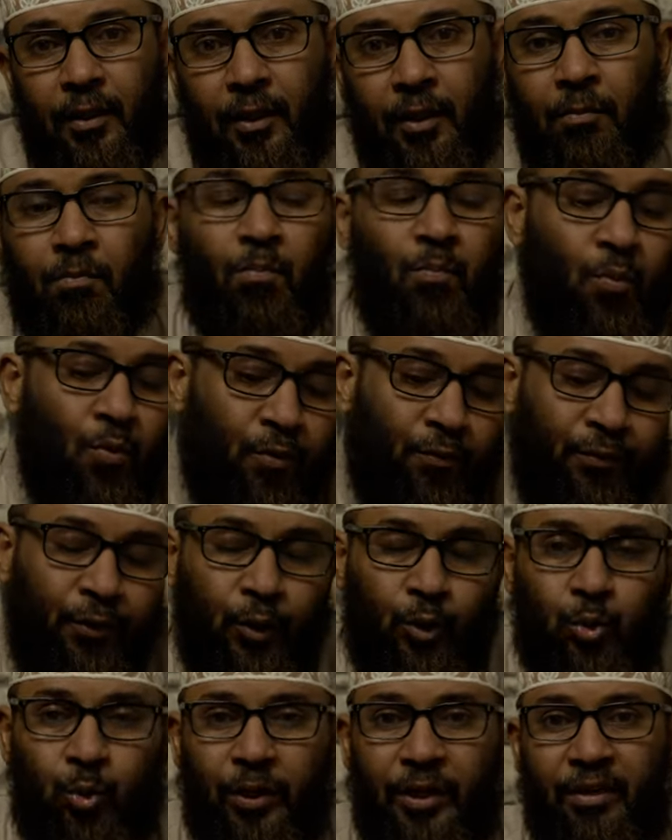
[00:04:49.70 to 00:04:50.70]

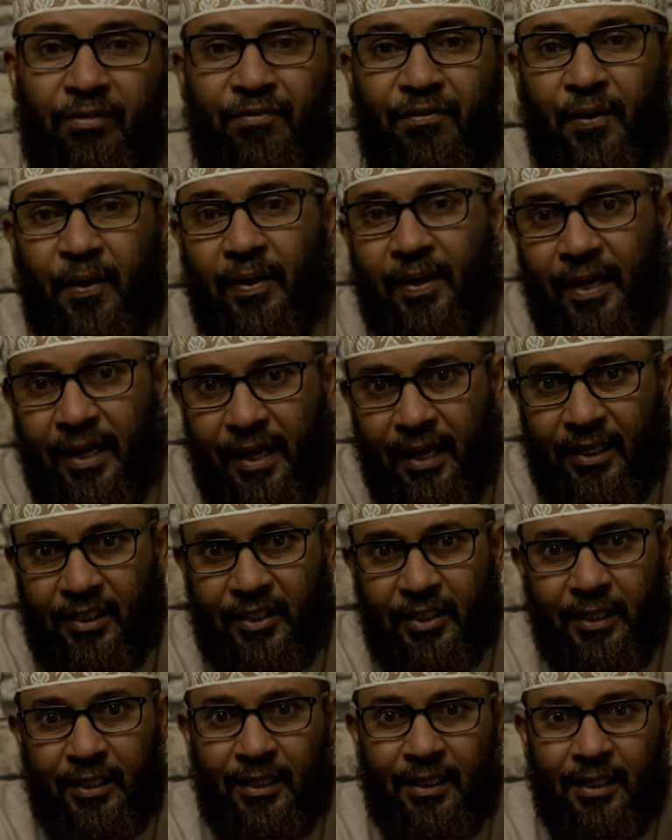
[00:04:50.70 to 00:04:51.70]
moving to a different
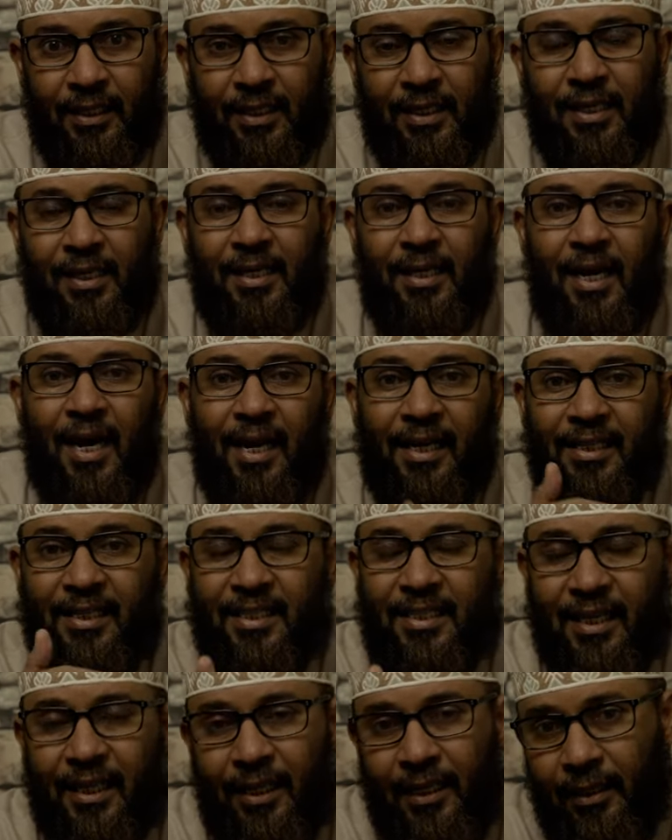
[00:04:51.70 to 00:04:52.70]
direction and
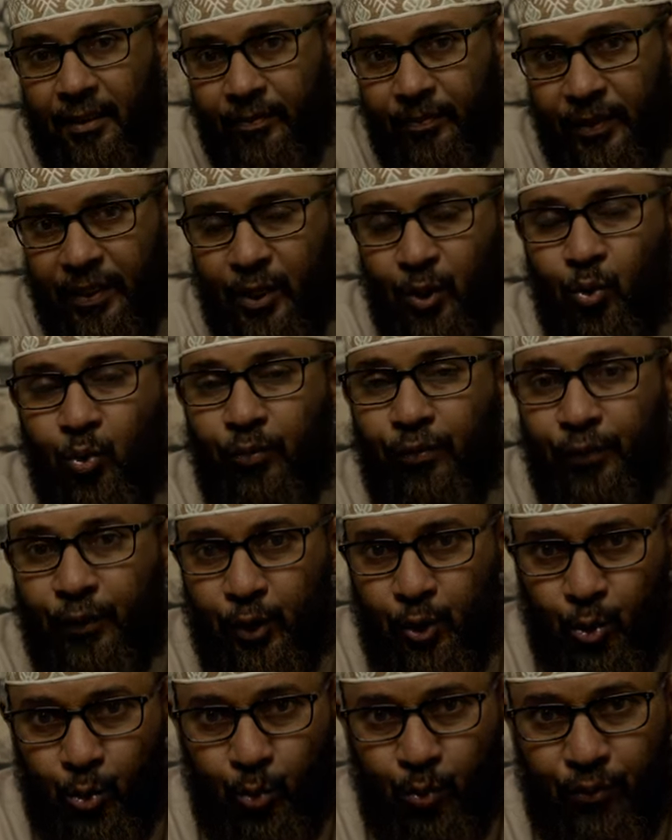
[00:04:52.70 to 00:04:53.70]
saying, enough
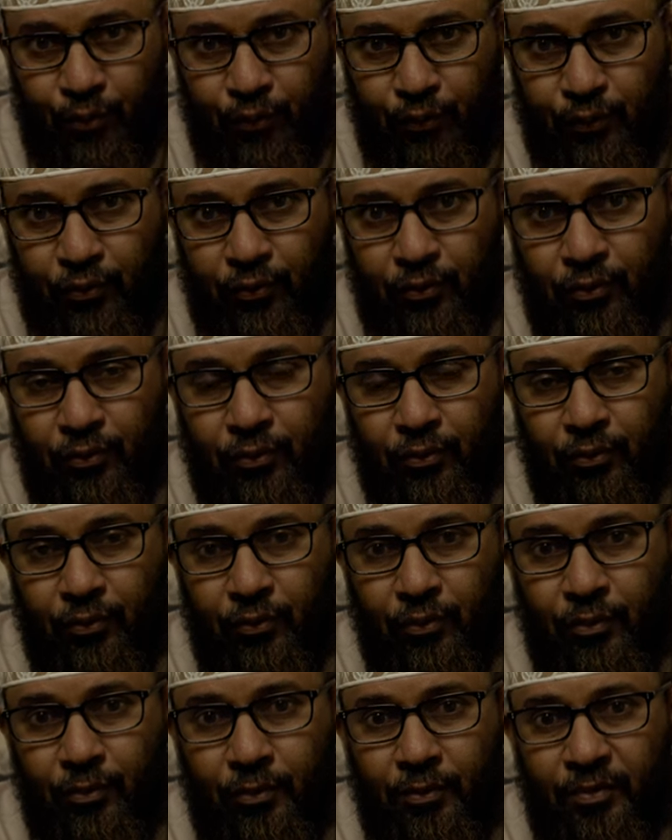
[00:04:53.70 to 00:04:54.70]
is enough,
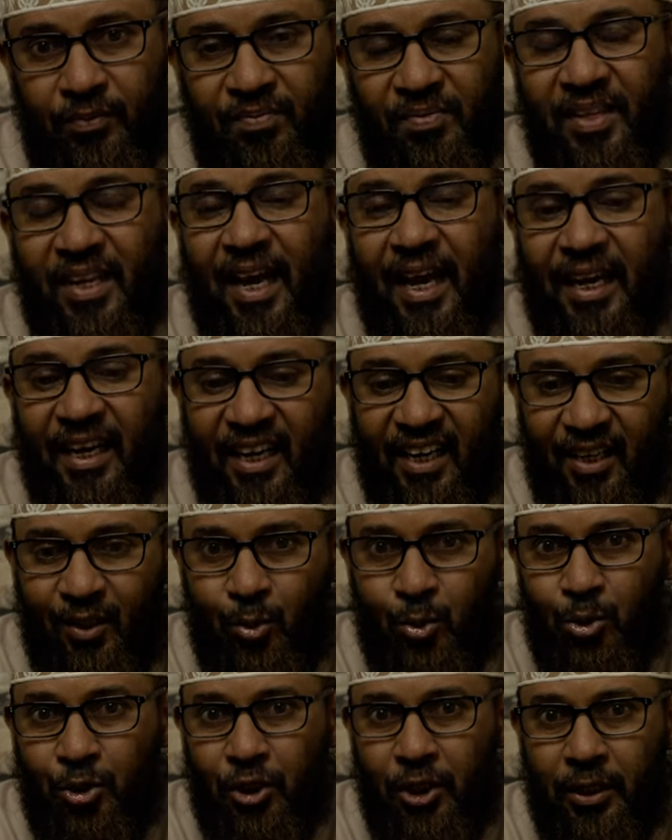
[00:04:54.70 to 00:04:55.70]
I need
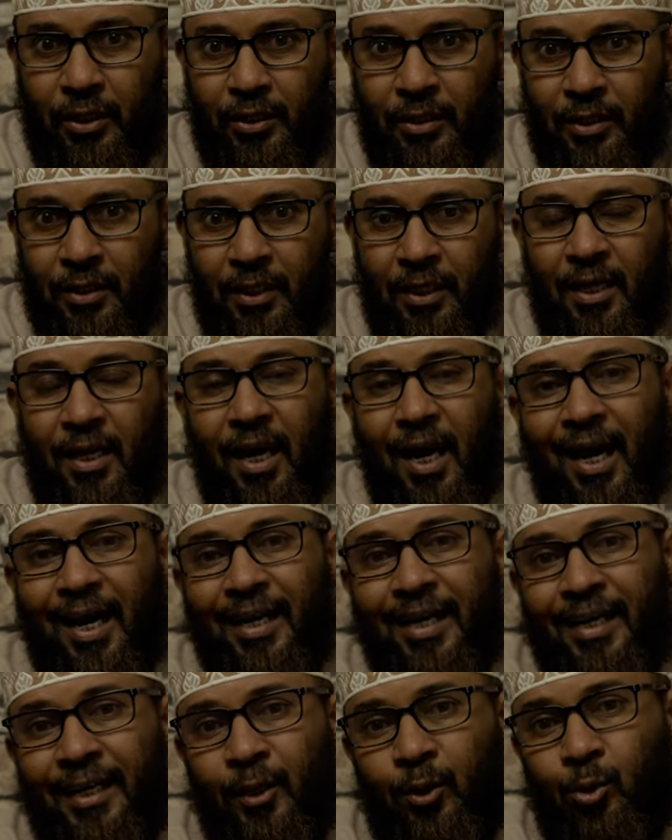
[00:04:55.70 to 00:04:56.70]
to change, I
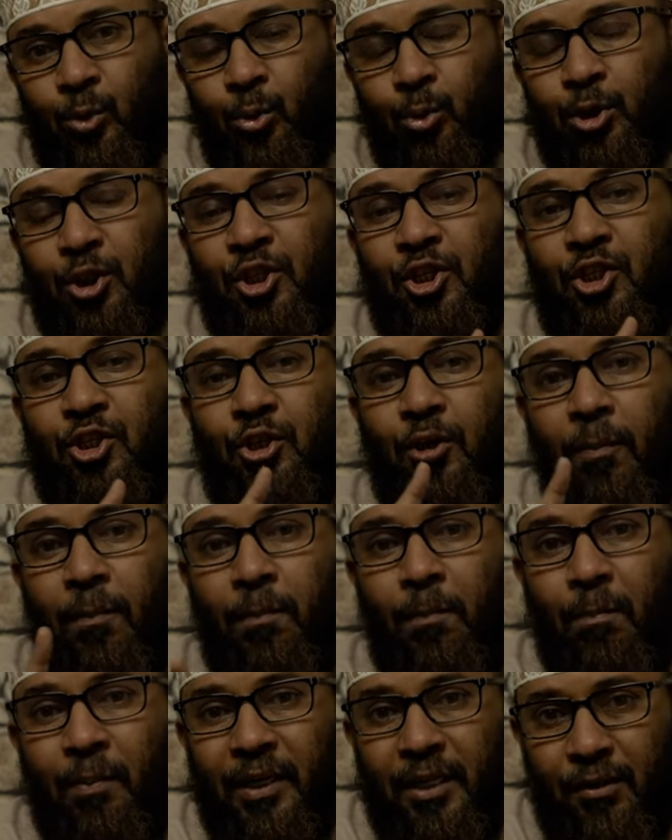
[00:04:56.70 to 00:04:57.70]
need to
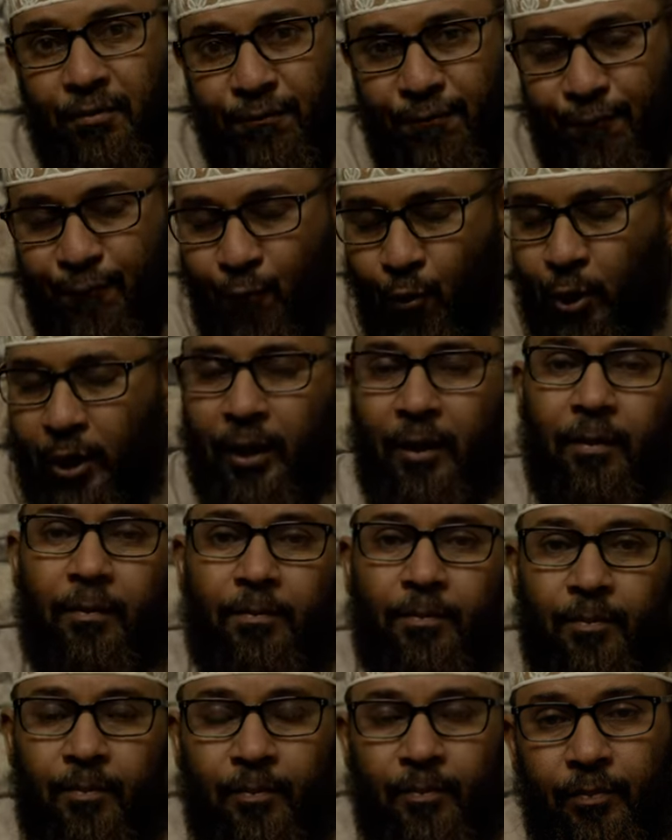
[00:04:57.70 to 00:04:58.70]
submit fully,
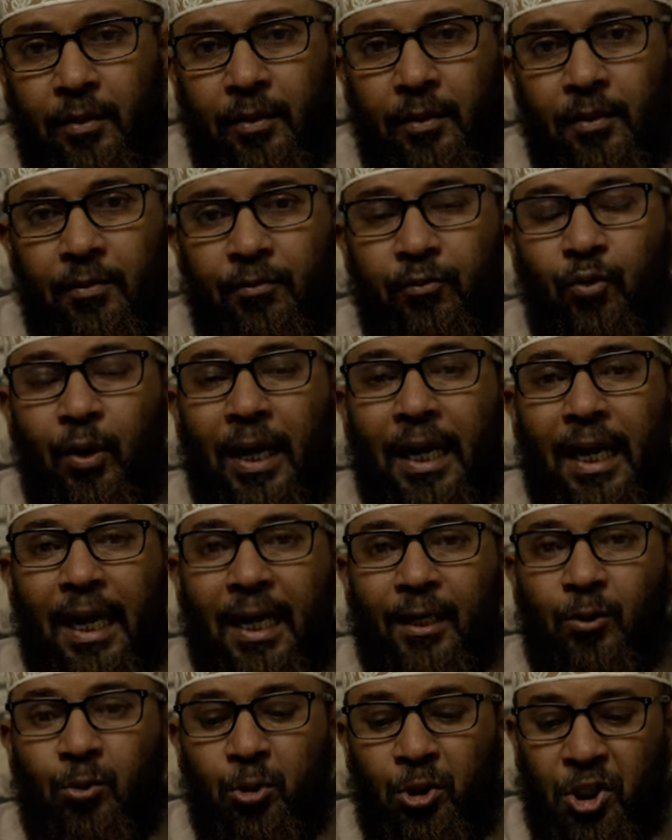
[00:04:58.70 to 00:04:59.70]
for
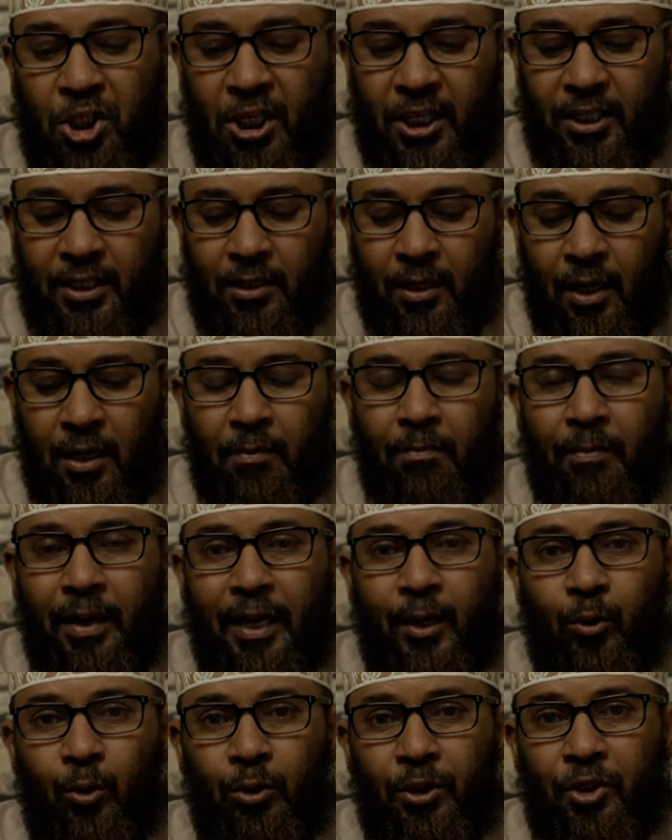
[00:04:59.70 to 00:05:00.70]
Allah to change my
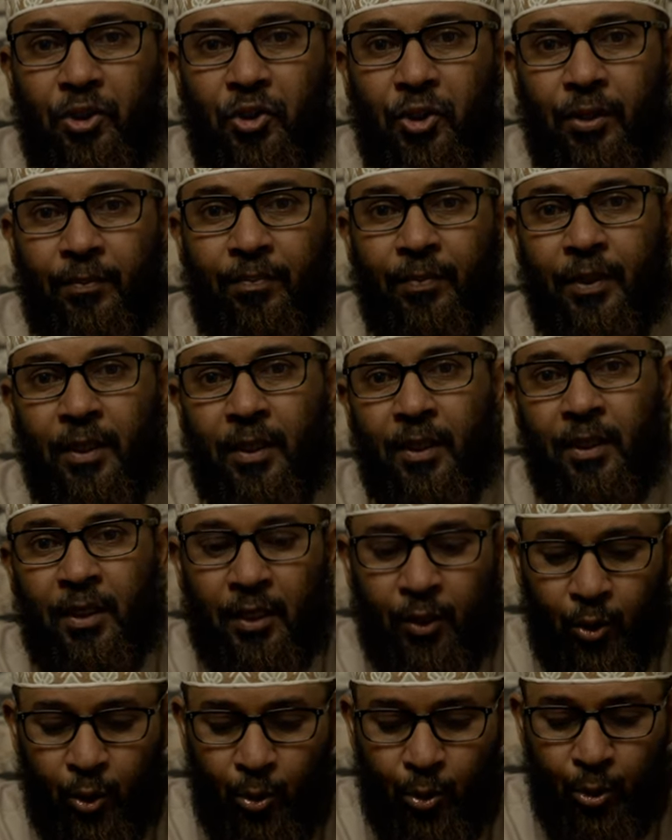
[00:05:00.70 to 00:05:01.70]
condition.
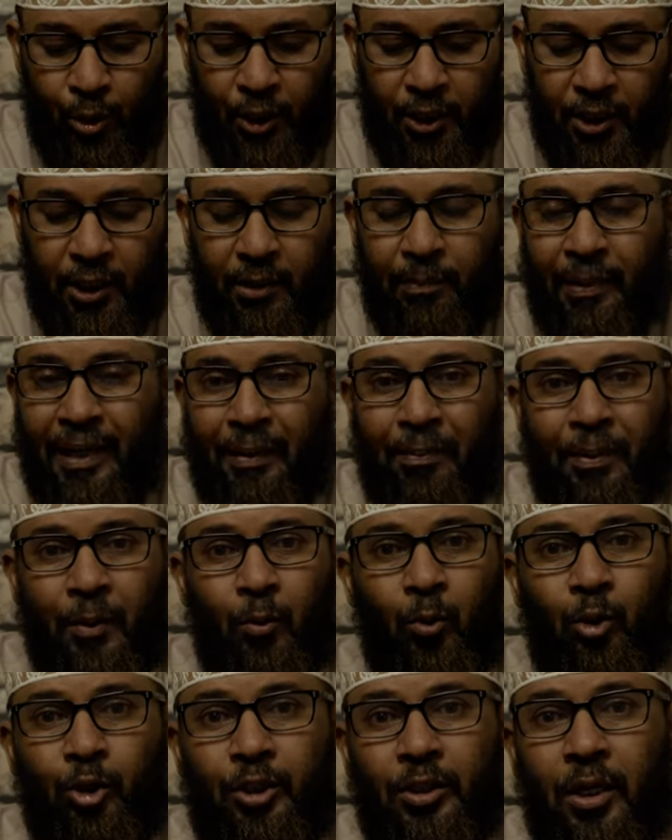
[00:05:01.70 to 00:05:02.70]
Your condition maybe
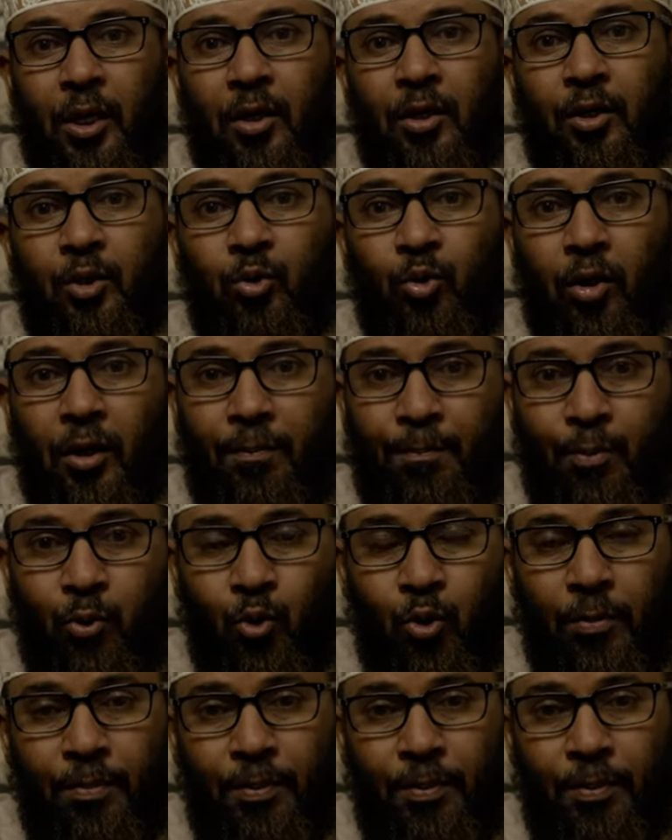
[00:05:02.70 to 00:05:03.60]
was you're a poor